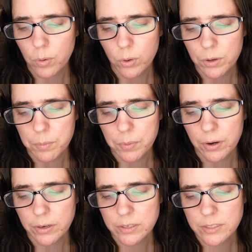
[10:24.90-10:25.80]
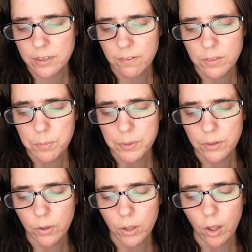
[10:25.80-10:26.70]
Pour part of the
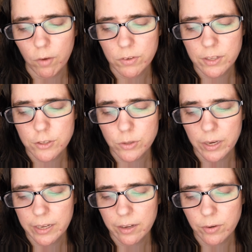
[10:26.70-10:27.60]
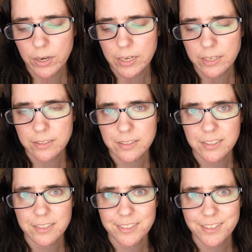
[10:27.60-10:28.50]
milk over the dry
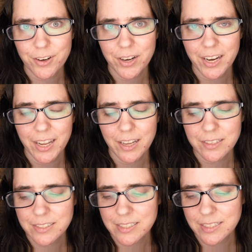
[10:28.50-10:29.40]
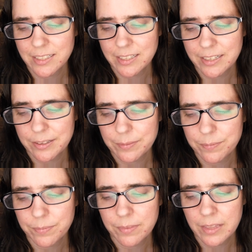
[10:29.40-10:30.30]
ingredients, stirring constantly.
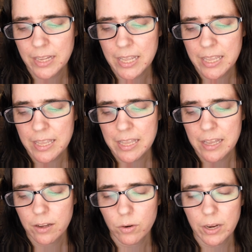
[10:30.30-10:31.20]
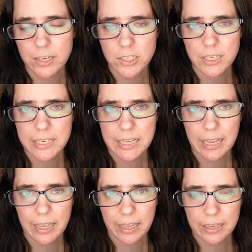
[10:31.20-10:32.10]
Gradually
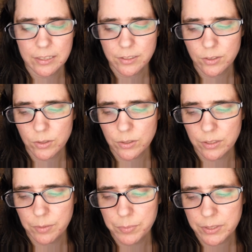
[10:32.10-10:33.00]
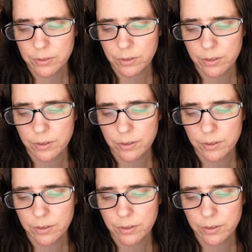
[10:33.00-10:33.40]
add all the milk.